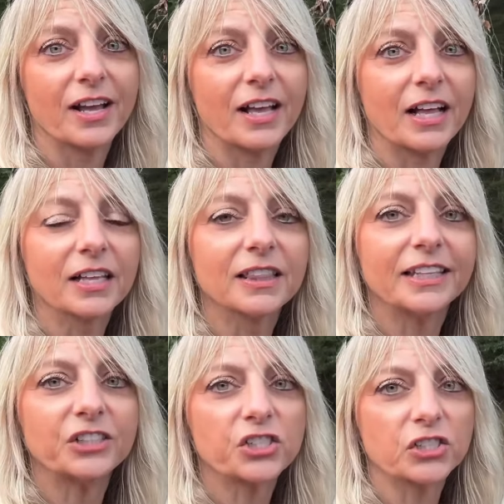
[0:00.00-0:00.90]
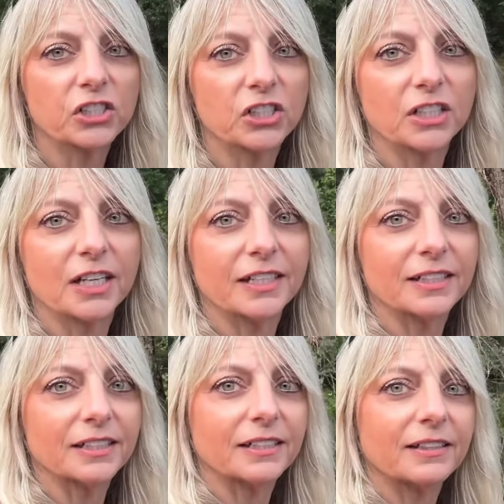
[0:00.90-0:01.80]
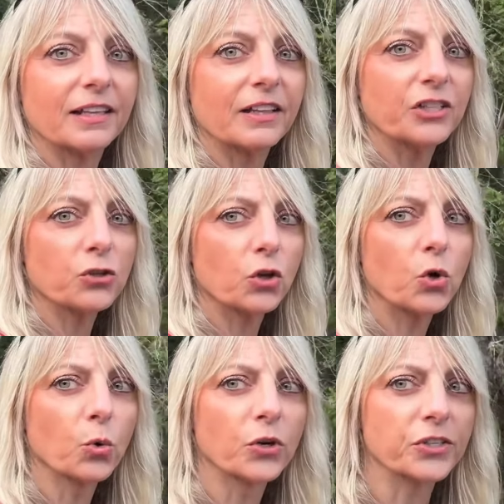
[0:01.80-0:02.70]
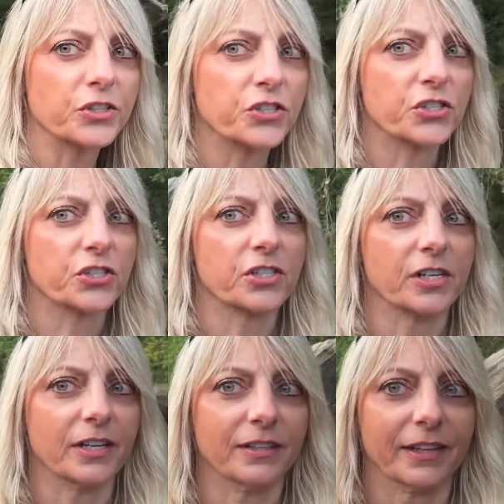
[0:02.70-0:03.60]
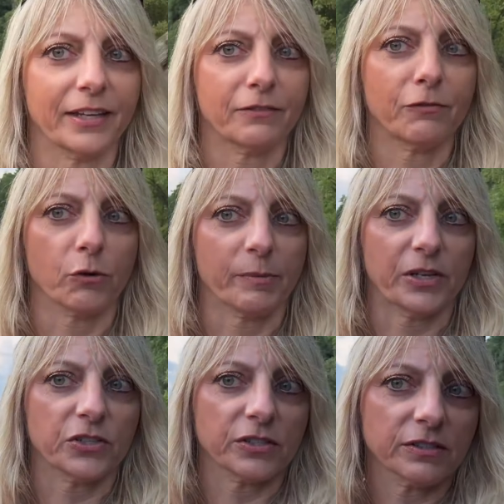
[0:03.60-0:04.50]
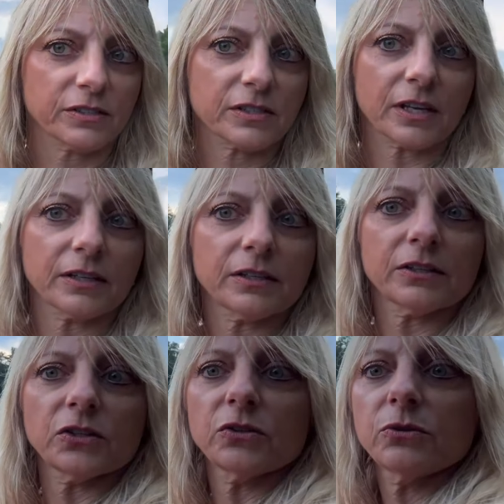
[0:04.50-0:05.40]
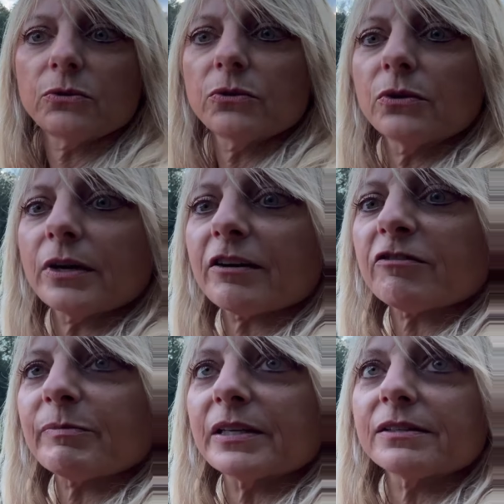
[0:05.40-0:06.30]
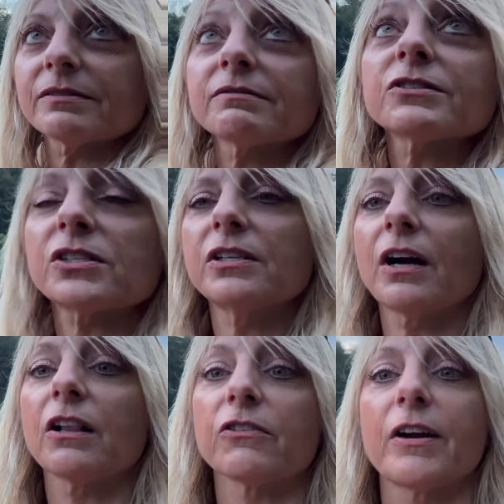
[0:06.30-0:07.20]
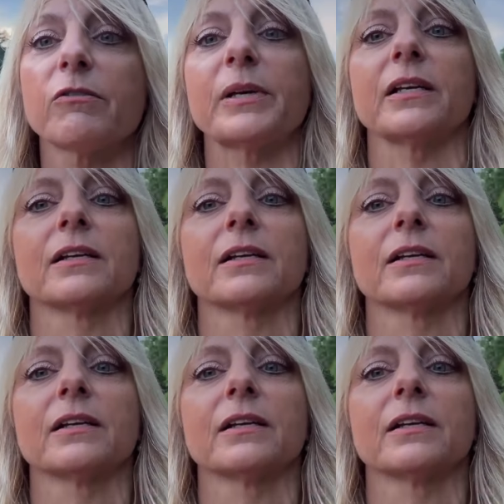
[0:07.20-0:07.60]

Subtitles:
the glacial gorge land formations that you have been seeing all around me.